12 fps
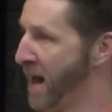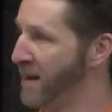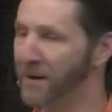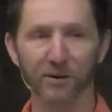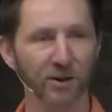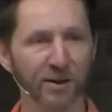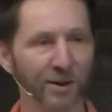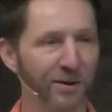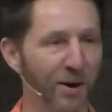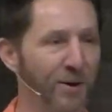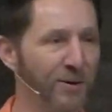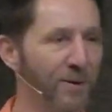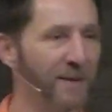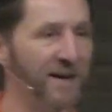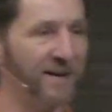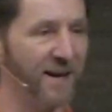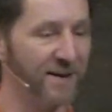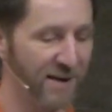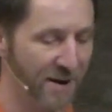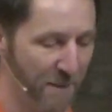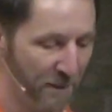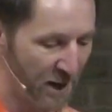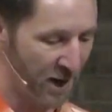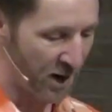And then Jesus turns to him and he says,
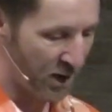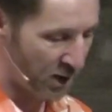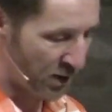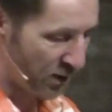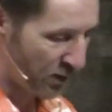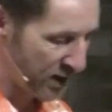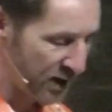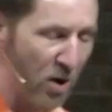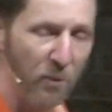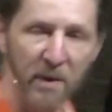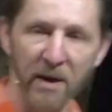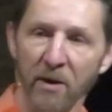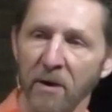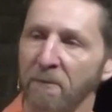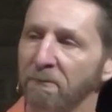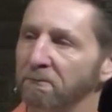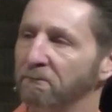well, you know, Peter,